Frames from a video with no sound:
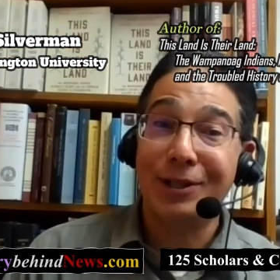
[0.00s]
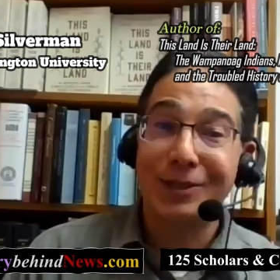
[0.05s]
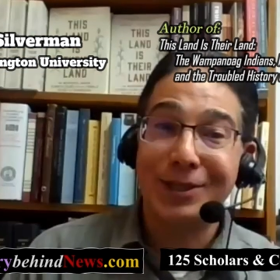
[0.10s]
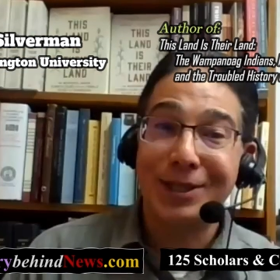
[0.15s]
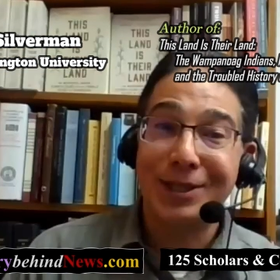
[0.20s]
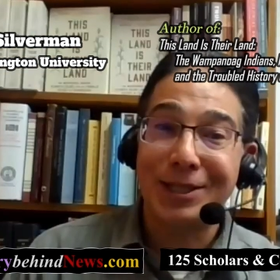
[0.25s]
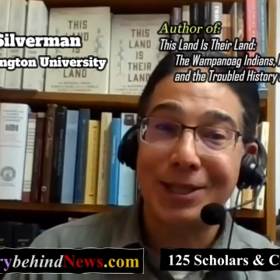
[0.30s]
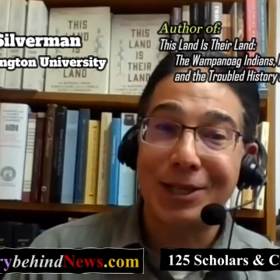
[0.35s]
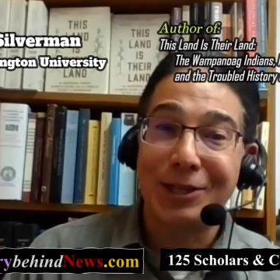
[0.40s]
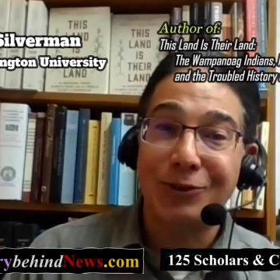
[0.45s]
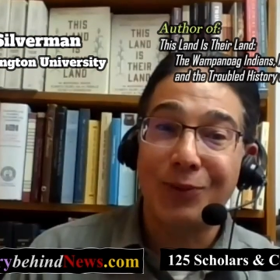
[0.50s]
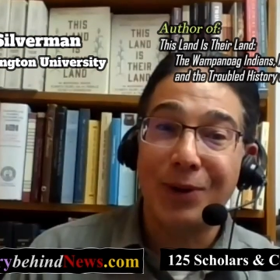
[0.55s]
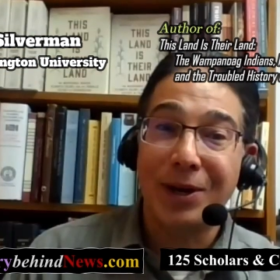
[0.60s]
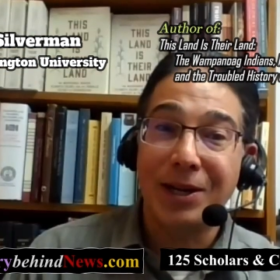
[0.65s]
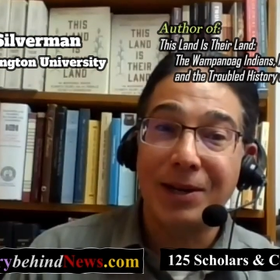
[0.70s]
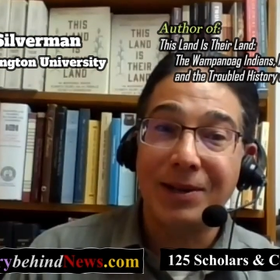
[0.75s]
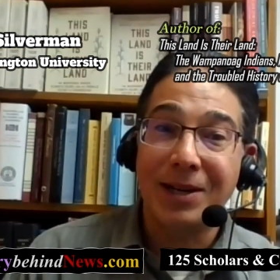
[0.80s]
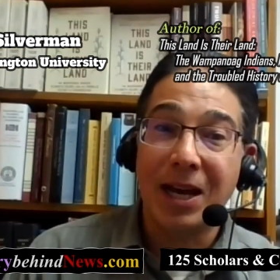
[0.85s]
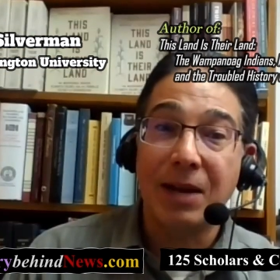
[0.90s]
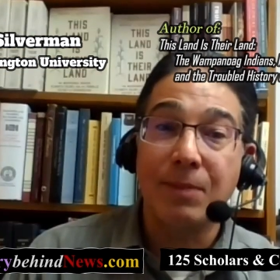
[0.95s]
in
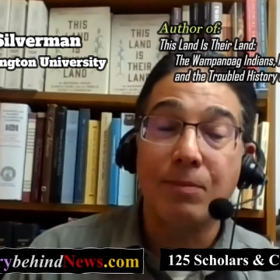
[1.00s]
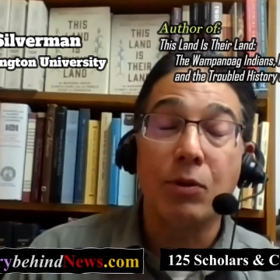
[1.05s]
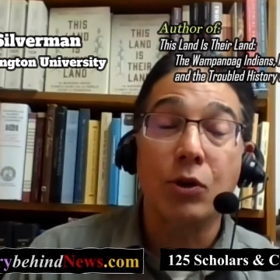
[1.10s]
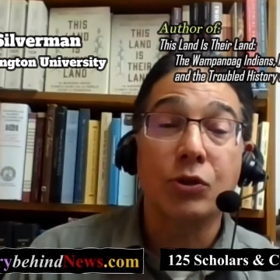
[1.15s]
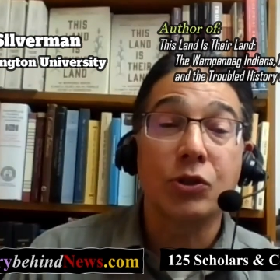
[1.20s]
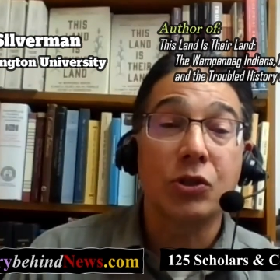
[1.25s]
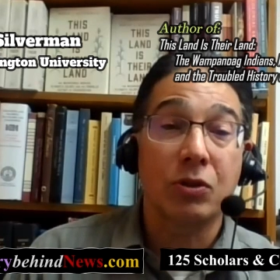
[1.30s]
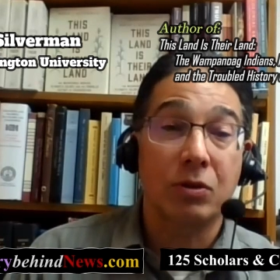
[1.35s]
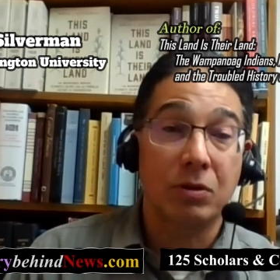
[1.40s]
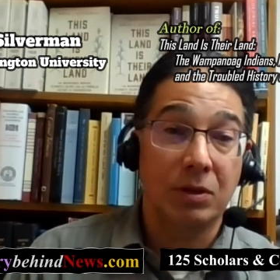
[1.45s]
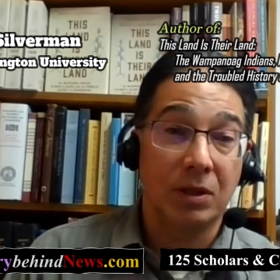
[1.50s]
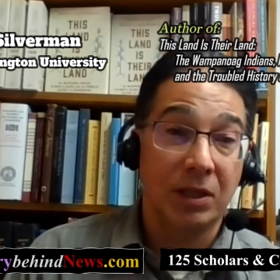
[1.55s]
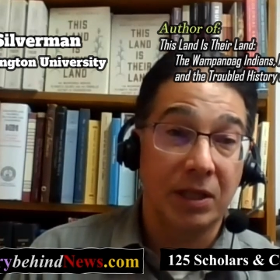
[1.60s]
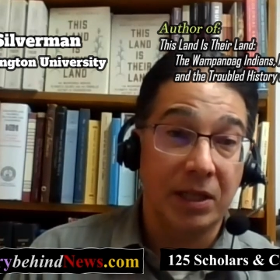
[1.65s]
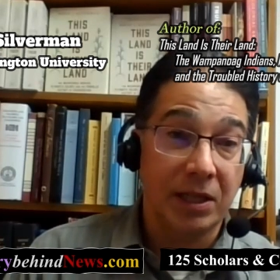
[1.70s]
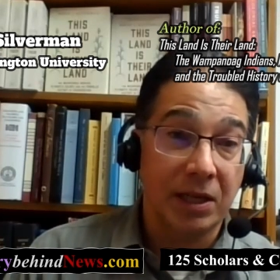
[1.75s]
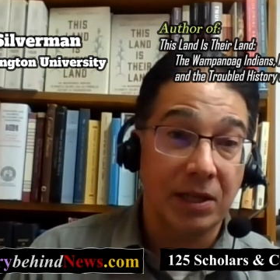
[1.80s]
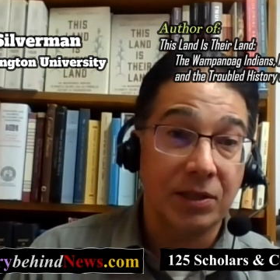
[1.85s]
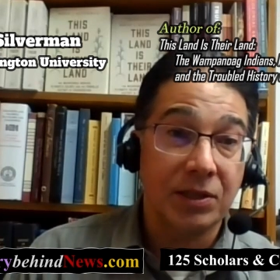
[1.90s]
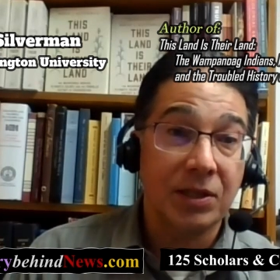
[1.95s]
1629, most
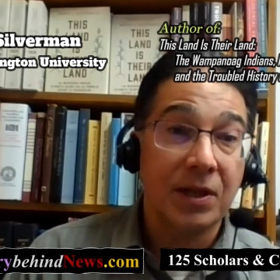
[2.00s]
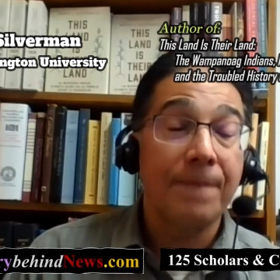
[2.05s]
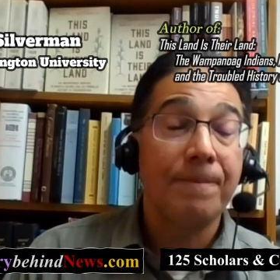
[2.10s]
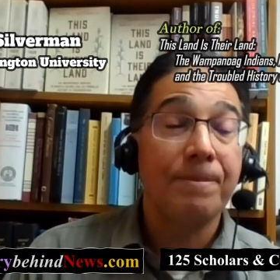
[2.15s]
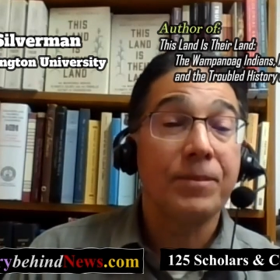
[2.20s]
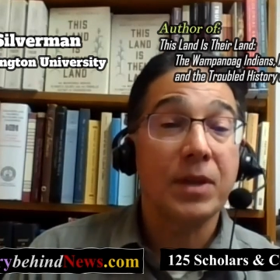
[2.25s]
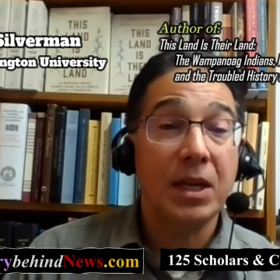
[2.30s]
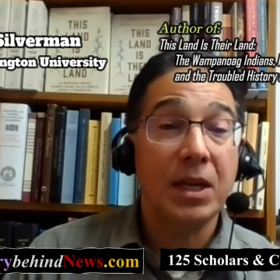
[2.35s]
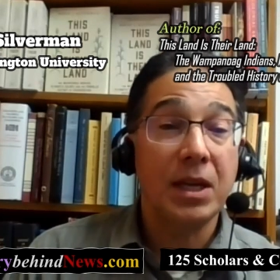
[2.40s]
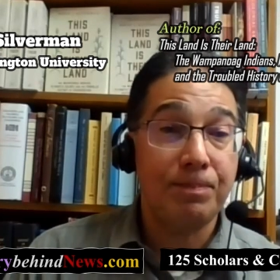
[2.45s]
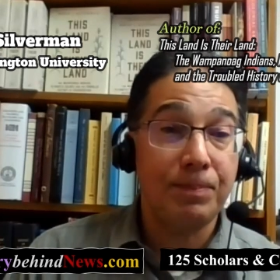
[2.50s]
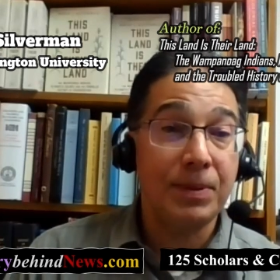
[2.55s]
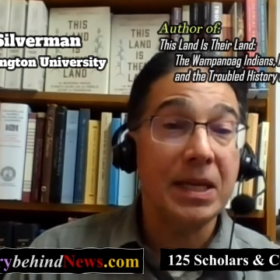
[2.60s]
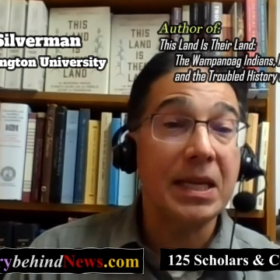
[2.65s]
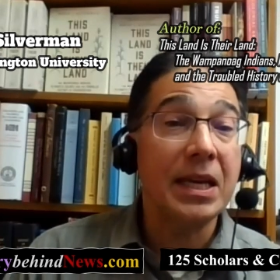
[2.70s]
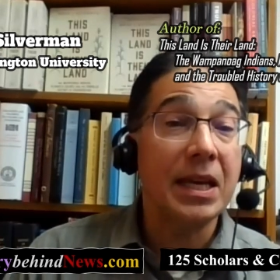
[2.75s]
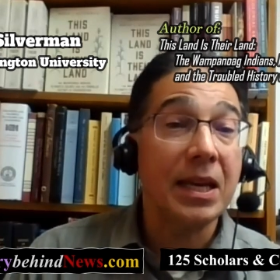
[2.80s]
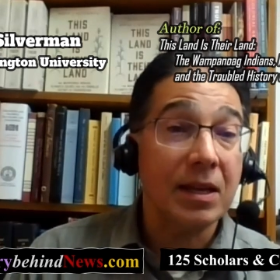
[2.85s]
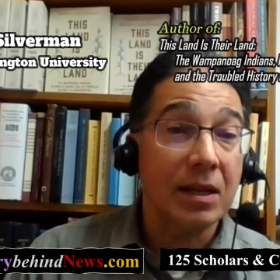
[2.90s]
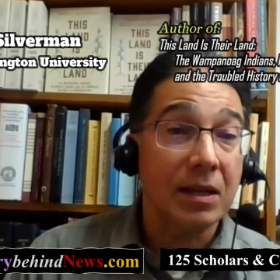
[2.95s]
certainly is. It
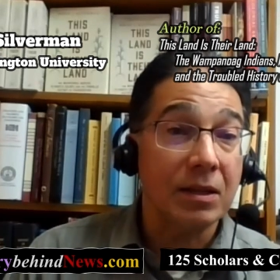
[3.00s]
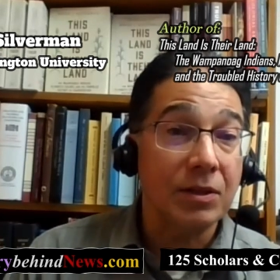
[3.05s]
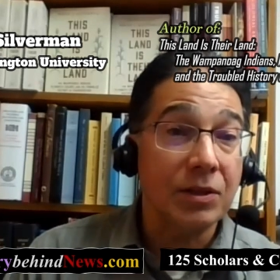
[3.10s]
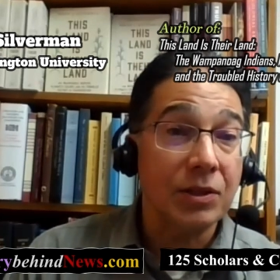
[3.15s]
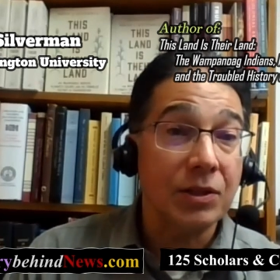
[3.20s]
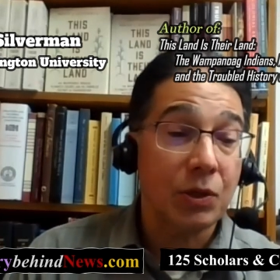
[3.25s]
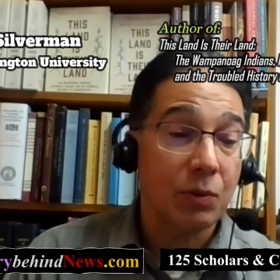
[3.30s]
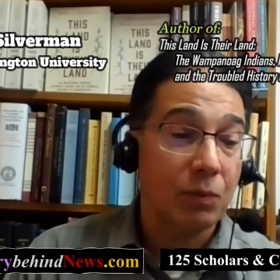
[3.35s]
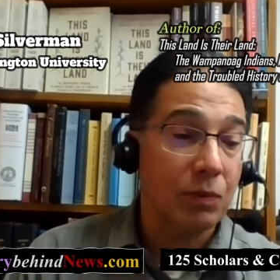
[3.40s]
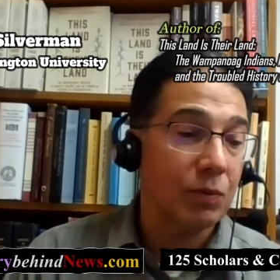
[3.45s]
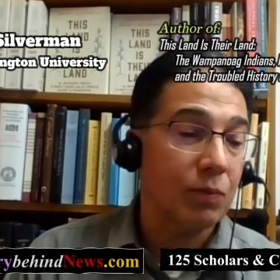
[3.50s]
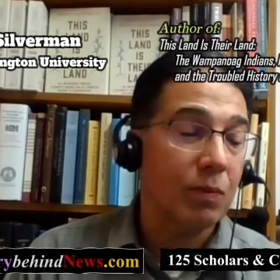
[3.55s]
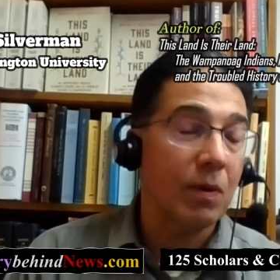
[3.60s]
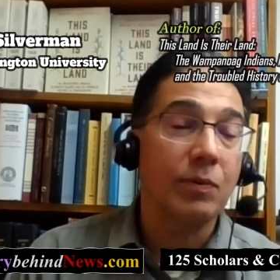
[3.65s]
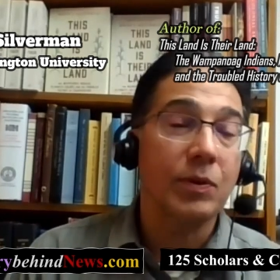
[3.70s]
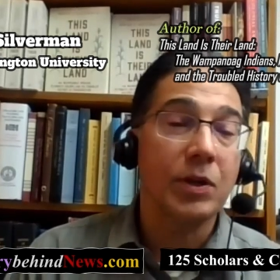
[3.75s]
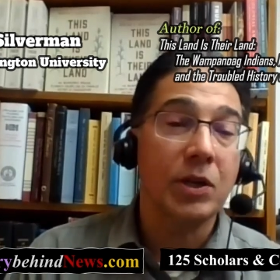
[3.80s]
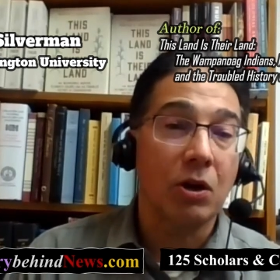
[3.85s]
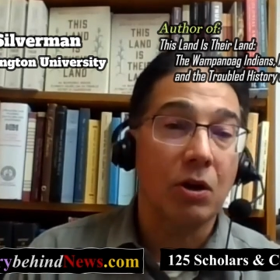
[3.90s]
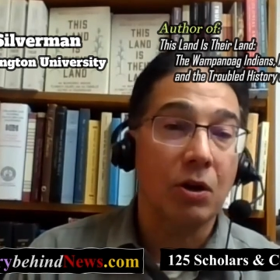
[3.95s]
begins with
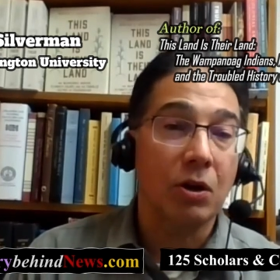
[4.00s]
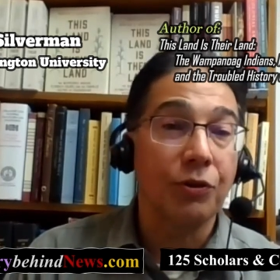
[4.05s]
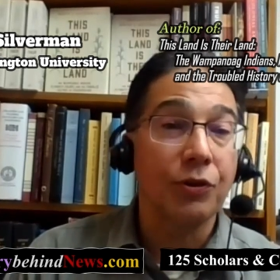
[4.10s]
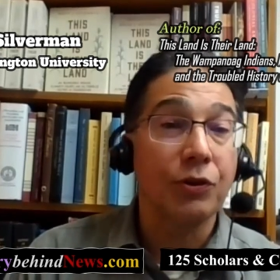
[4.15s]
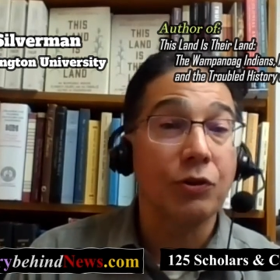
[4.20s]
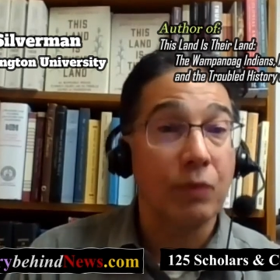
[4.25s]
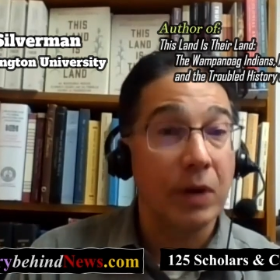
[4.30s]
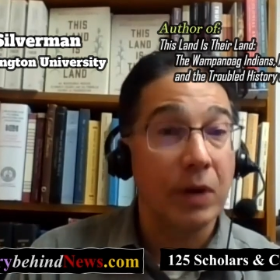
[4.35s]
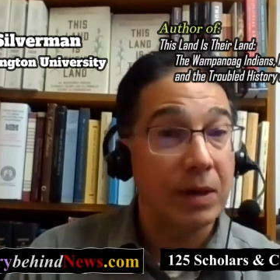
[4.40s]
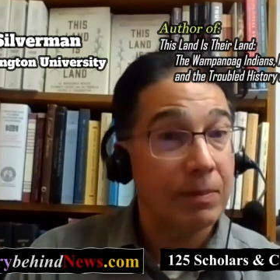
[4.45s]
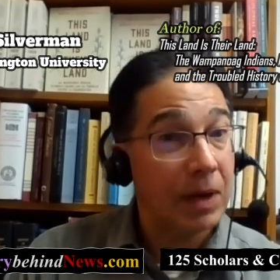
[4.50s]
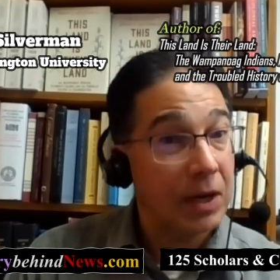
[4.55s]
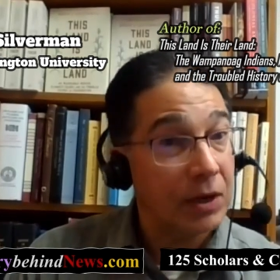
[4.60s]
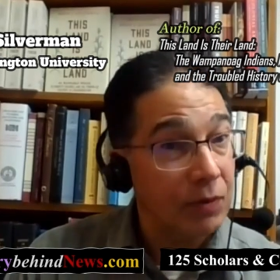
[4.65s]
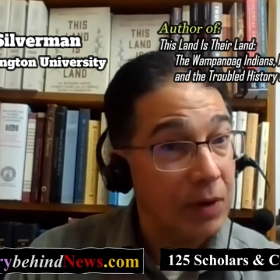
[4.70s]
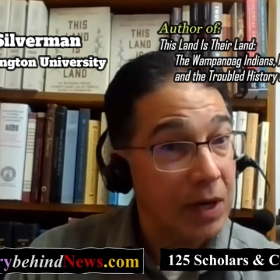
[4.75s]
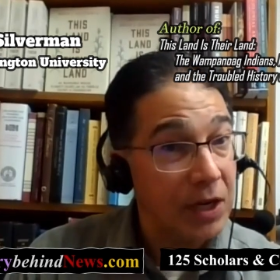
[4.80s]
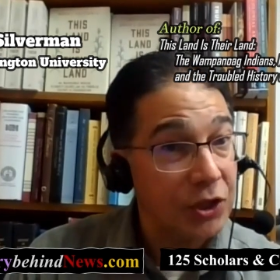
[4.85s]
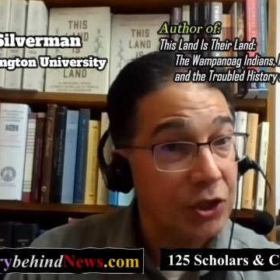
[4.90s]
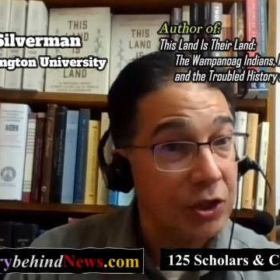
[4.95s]
what we call the Great
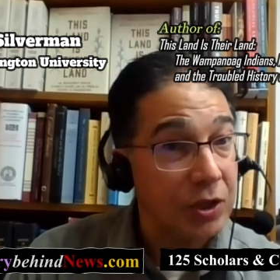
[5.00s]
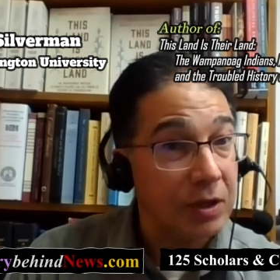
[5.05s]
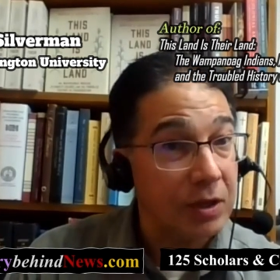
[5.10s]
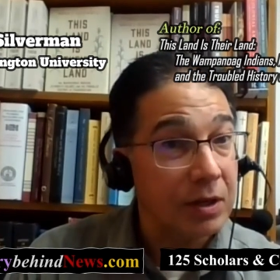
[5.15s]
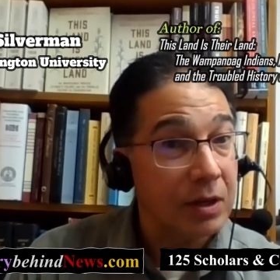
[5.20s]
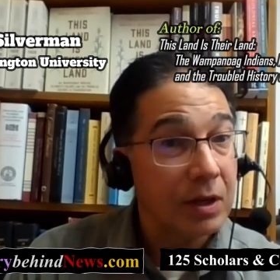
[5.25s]
Migration.